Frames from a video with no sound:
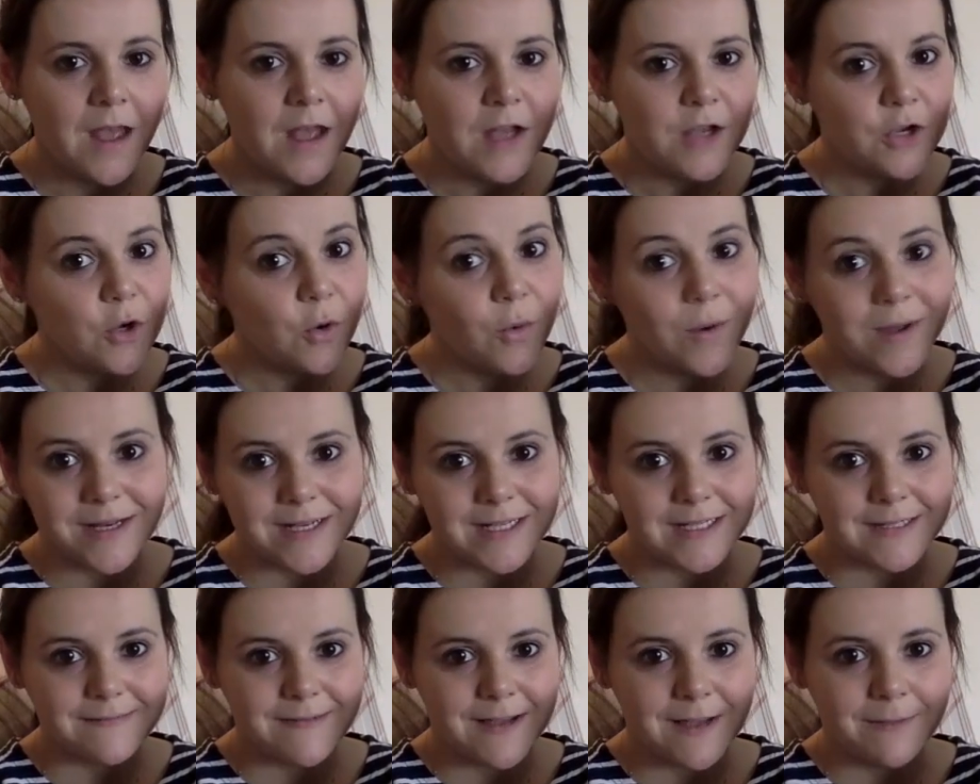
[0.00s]
Noah and
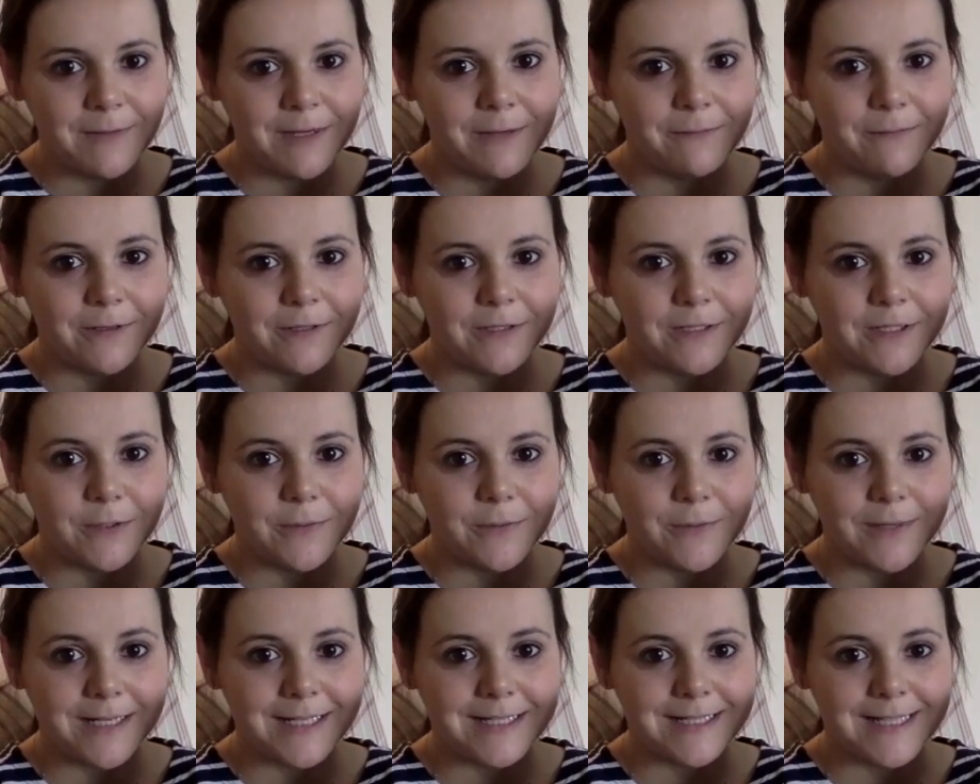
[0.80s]
his family were so
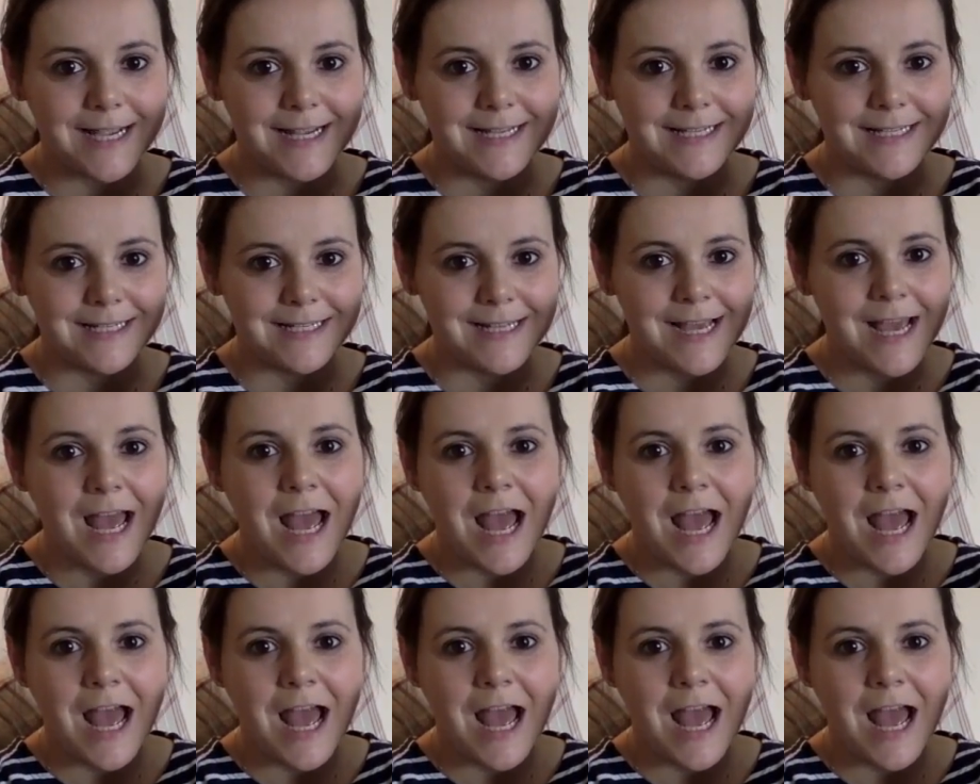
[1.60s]
excited,